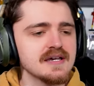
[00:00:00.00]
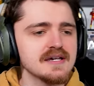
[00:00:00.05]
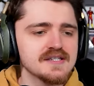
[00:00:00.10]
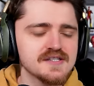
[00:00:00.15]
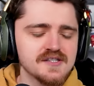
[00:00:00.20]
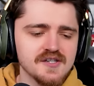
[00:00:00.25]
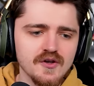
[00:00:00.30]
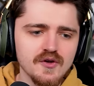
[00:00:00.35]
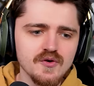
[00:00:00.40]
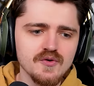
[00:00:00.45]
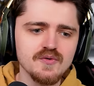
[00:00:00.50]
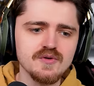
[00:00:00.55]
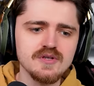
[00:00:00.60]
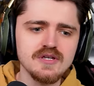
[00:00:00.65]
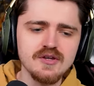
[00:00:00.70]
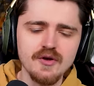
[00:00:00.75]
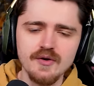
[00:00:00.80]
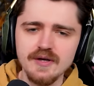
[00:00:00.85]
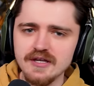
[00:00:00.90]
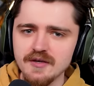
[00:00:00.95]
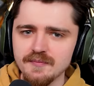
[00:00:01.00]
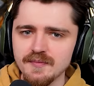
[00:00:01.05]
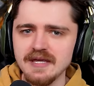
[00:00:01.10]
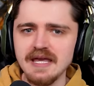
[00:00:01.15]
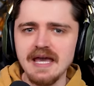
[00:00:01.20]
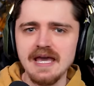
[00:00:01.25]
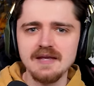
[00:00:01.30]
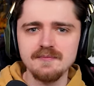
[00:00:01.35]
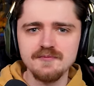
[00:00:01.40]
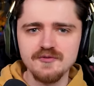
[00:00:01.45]
So, you know, it could
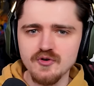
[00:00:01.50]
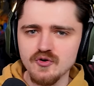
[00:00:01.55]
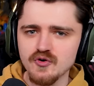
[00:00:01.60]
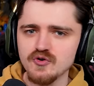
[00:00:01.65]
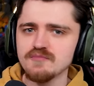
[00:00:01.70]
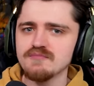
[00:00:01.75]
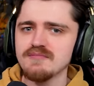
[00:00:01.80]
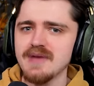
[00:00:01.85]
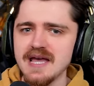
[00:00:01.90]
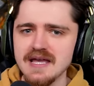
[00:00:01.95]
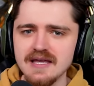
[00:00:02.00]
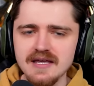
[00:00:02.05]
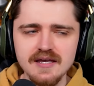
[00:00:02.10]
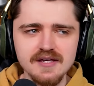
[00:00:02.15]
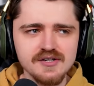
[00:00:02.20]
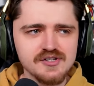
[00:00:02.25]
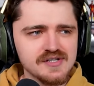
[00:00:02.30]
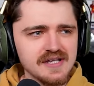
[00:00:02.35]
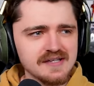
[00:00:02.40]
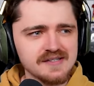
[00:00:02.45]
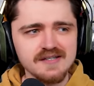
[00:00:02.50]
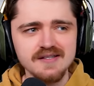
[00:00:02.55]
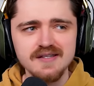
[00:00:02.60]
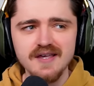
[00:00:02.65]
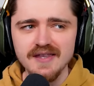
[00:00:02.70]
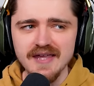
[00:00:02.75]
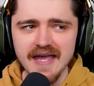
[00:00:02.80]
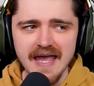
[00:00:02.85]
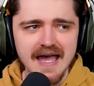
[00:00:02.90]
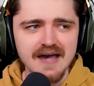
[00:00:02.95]
be April, May-ish. There's
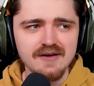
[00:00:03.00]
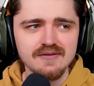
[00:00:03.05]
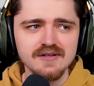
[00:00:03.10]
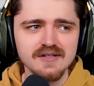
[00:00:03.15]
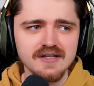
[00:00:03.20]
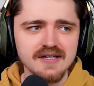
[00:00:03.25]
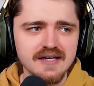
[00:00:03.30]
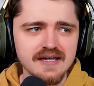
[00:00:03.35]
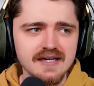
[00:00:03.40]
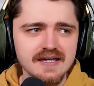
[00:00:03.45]
another outlet